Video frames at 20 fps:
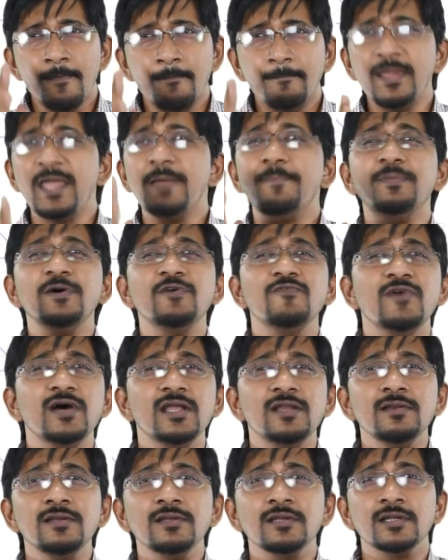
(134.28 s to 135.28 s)
Paper
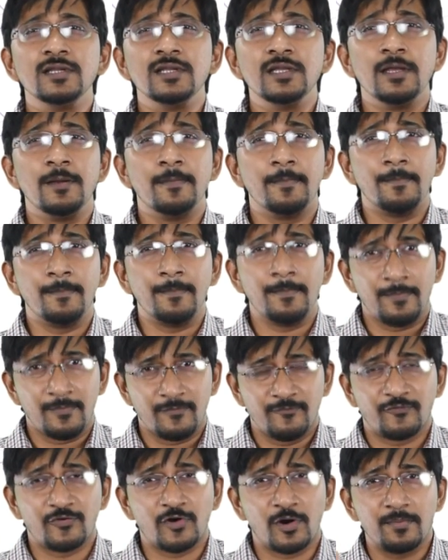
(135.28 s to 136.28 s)
1,
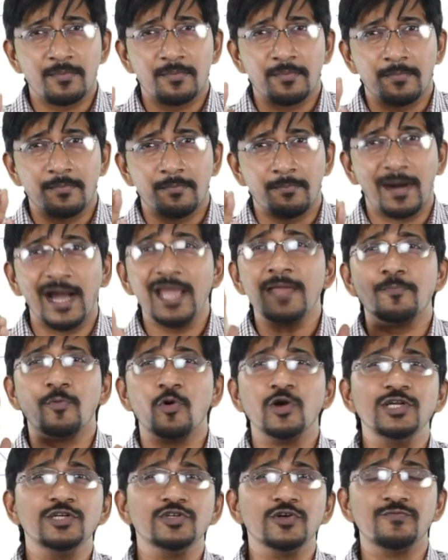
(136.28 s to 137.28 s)
from my
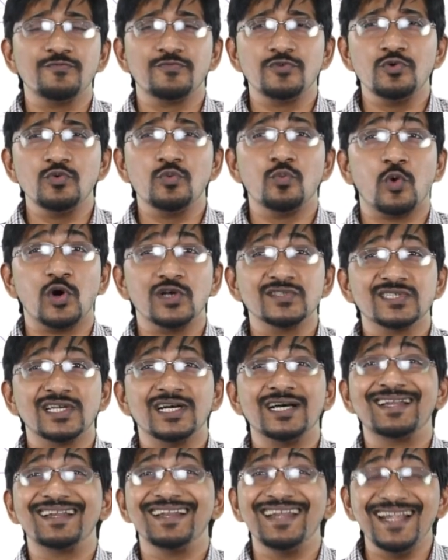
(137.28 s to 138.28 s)
point of view, was
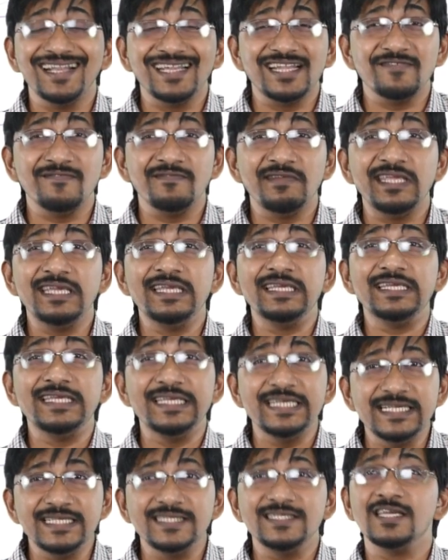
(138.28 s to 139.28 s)
a relatively
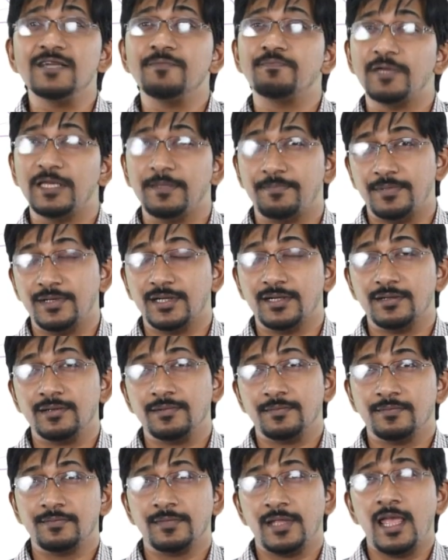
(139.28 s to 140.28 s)
easier paper,
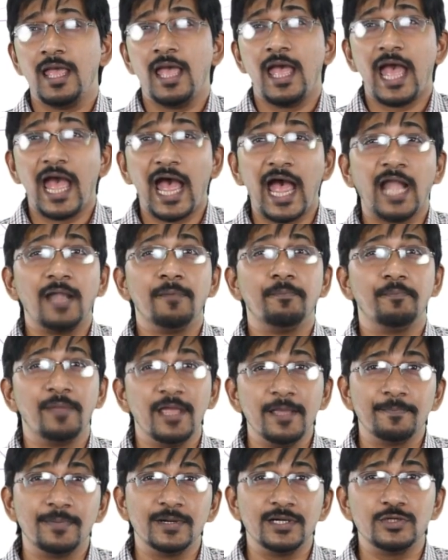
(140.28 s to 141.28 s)
and
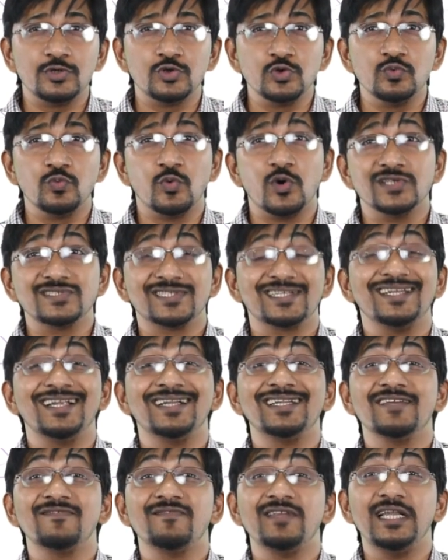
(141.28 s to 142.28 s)
paper 2 was
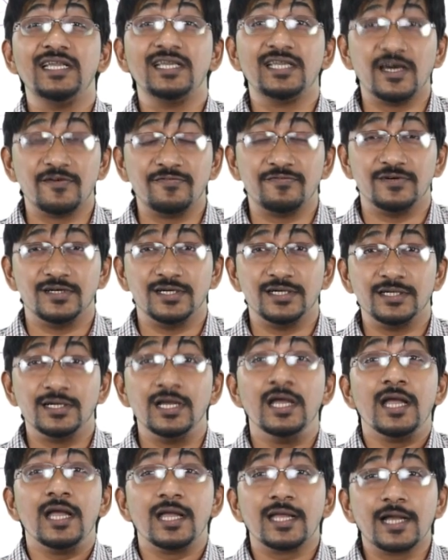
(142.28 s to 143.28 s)
relatively tougher
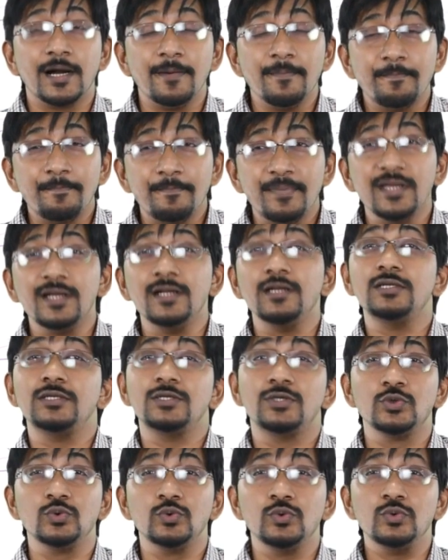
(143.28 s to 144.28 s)
compared
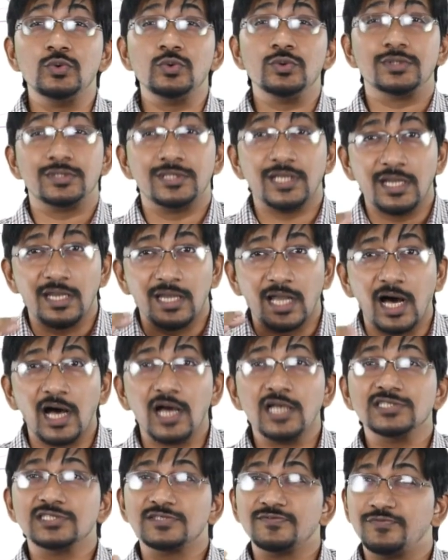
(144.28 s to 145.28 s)
to the
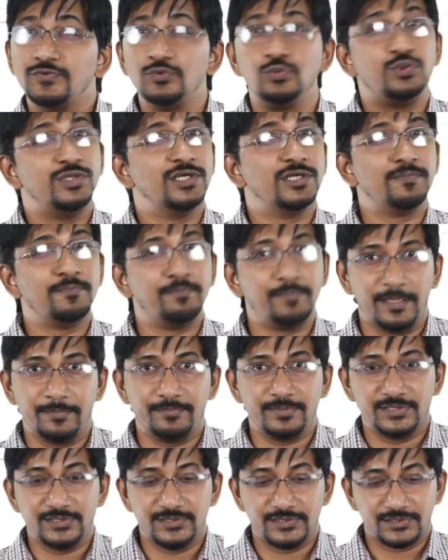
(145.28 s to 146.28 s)
last few year
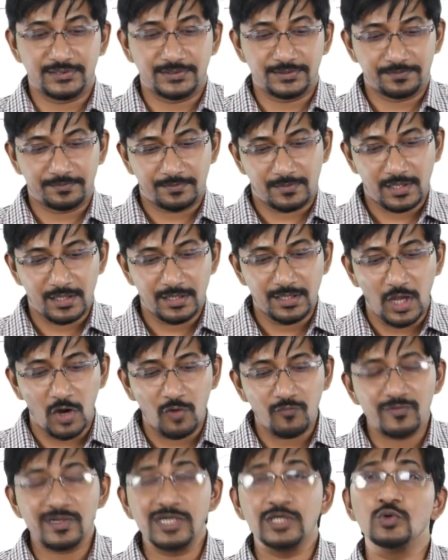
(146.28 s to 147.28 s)
papers. Now
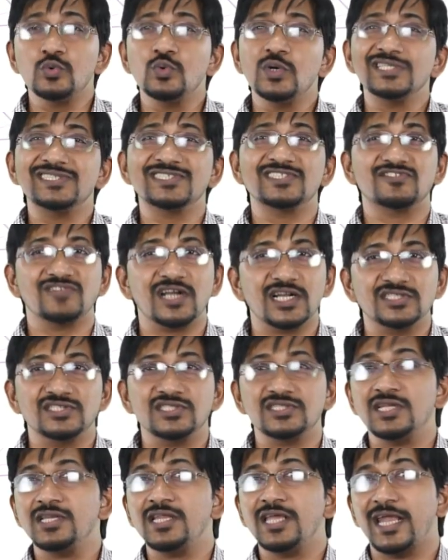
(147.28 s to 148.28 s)
we will do a
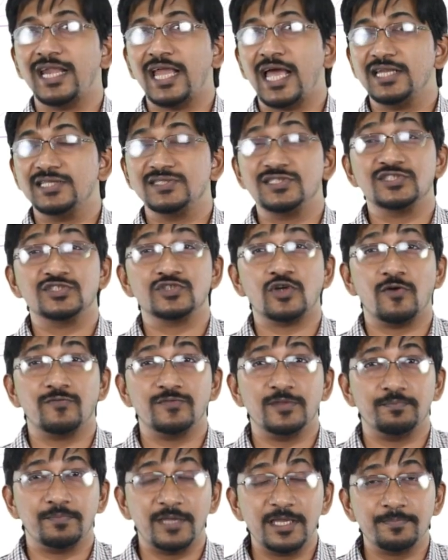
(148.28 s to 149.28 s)
structural analysis of
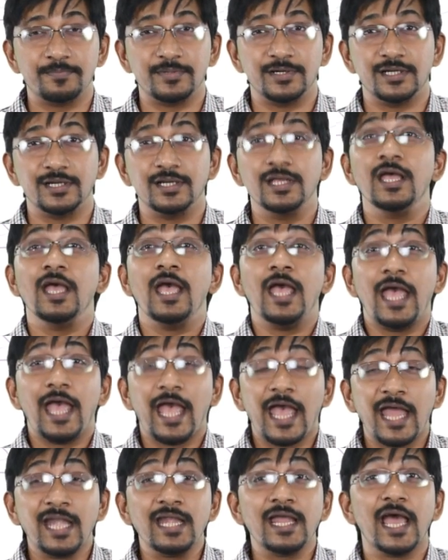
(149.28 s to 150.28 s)
the paper,
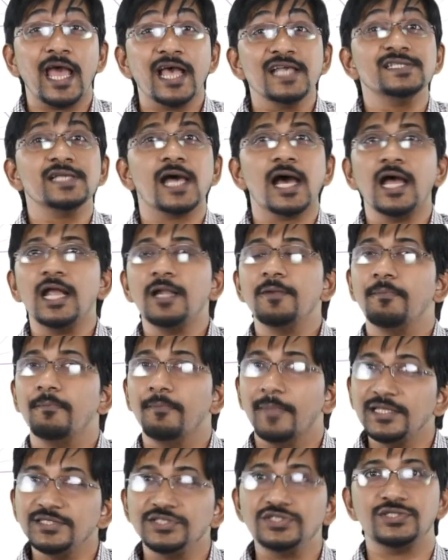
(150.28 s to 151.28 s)
and as I had
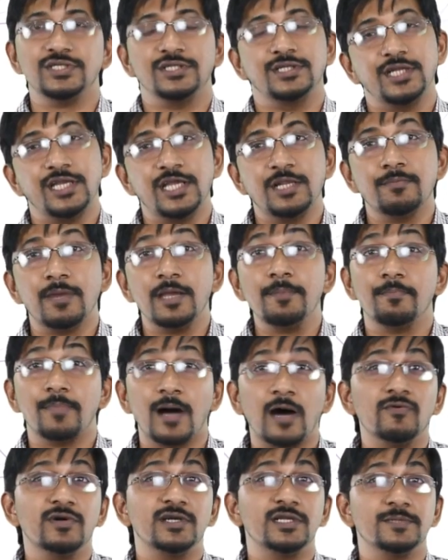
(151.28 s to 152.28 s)
mentioned in my
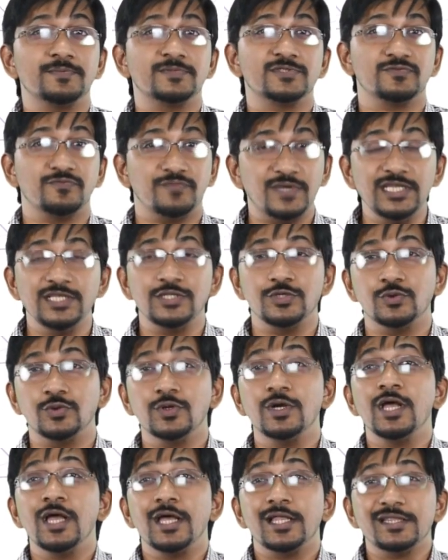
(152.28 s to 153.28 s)
power tips video,
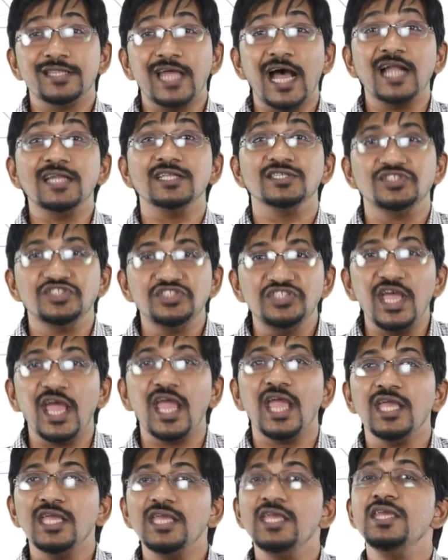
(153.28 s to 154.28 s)
that
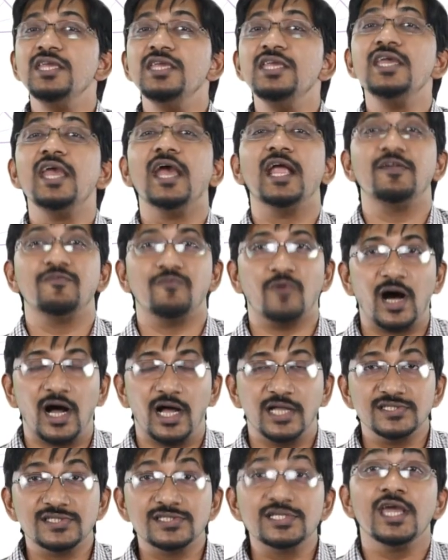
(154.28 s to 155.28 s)
JEE
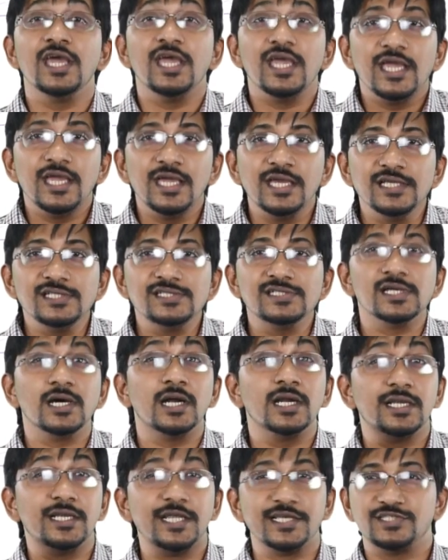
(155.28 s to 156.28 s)
Advanced is
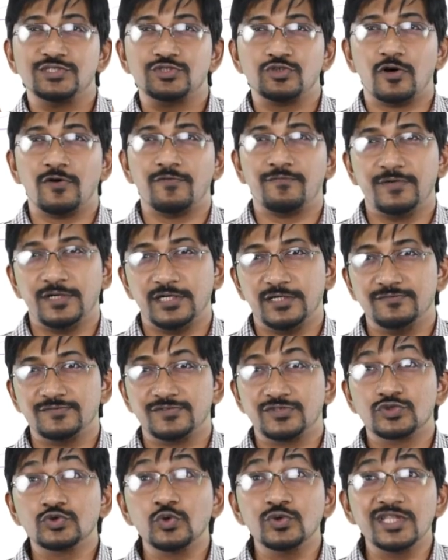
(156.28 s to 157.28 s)
a test of nerves.
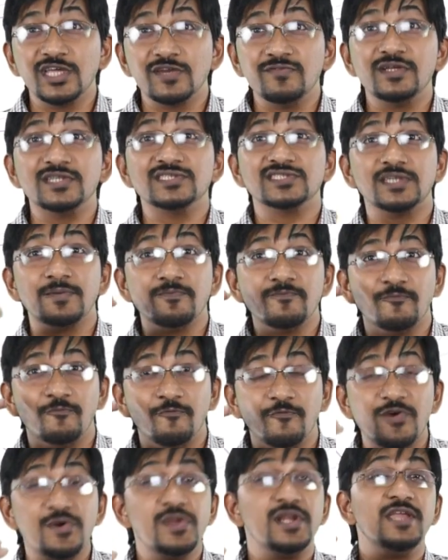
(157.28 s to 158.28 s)
So there were some
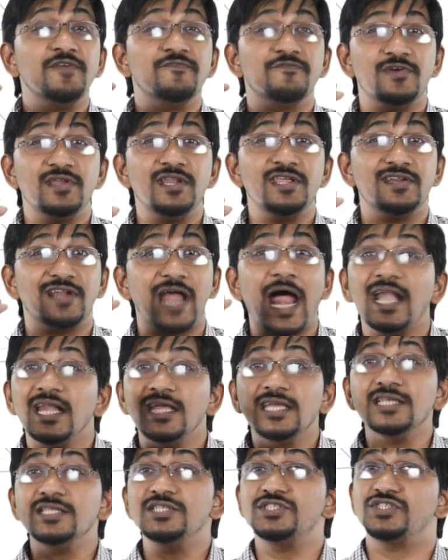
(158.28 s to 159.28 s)
very
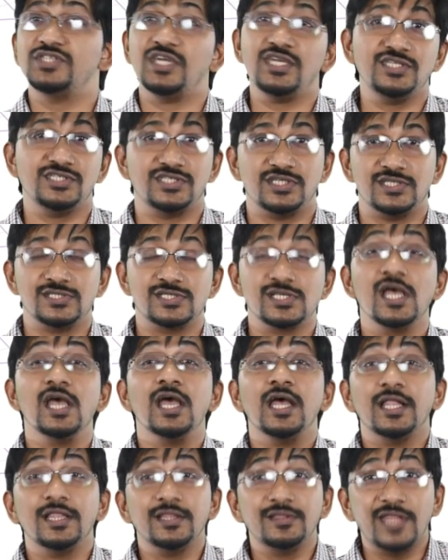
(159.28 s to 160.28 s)
radical changes
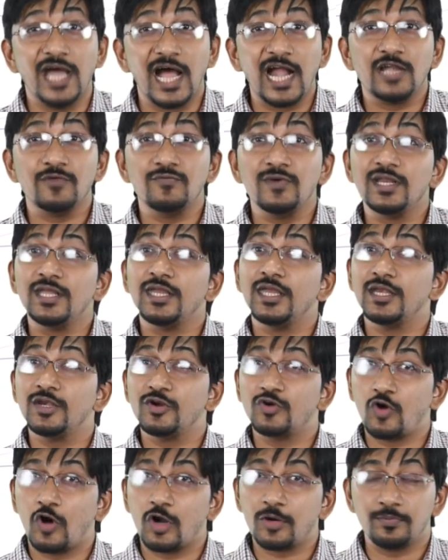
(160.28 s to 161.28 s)
that were
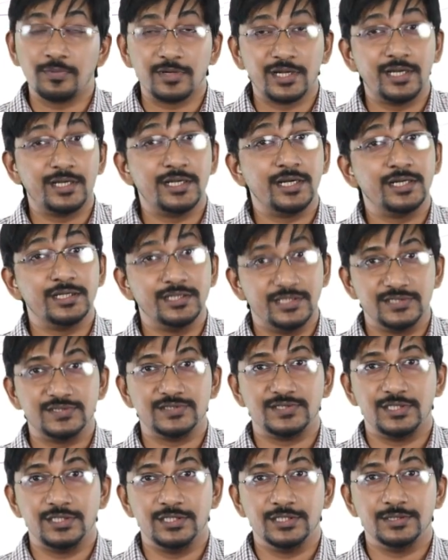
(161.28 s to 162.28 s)
incorporated
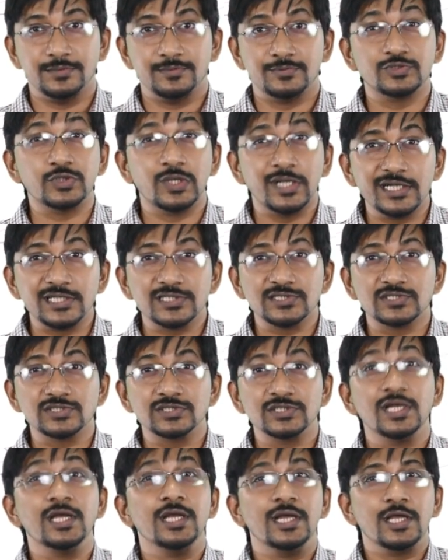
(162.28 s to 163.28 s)
this year. So let us
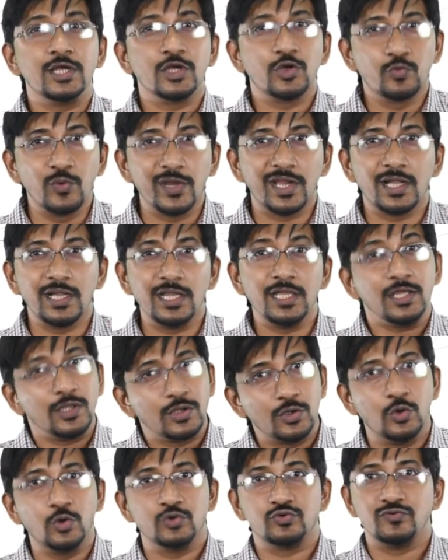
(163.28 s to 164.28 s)
quickly
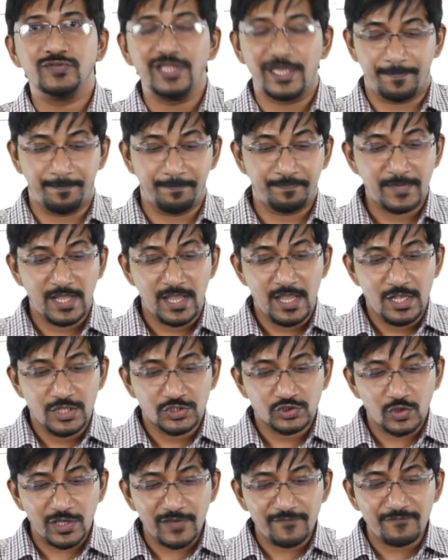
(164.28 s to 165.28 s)
go through them.
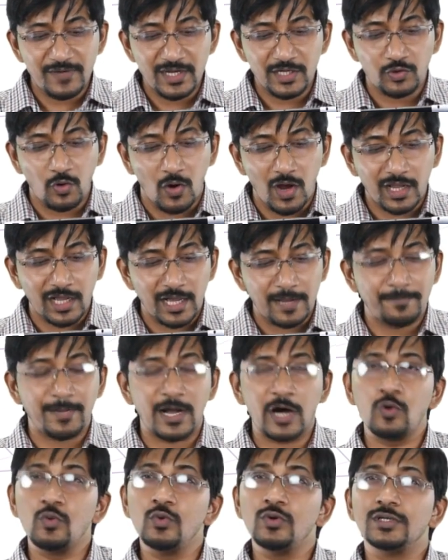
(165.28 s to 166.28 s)
So if we talk
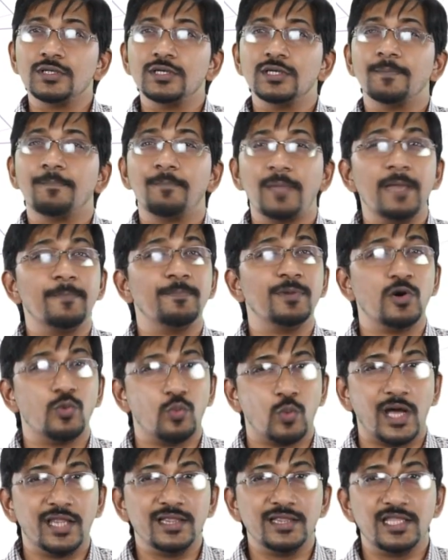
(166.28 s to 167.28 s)
about paper
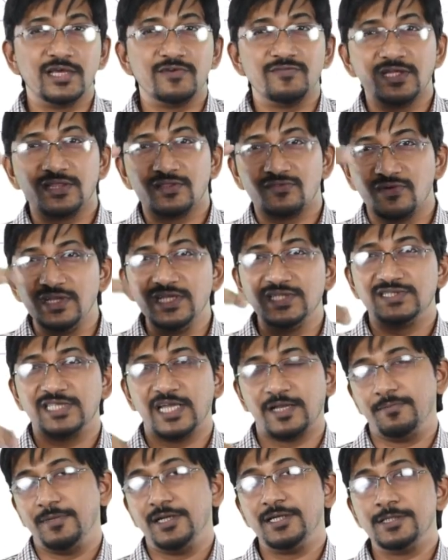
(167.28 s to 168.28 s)
1, there were 3
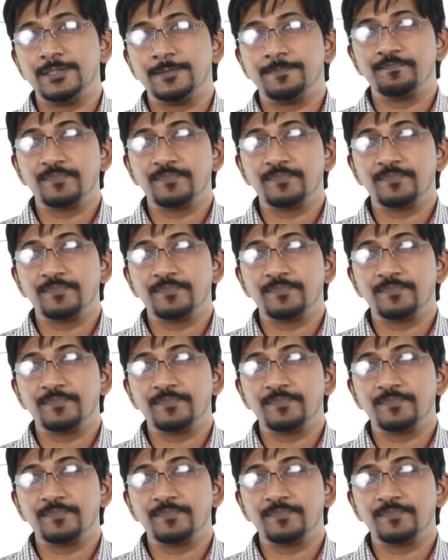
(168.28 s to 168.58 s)
segments.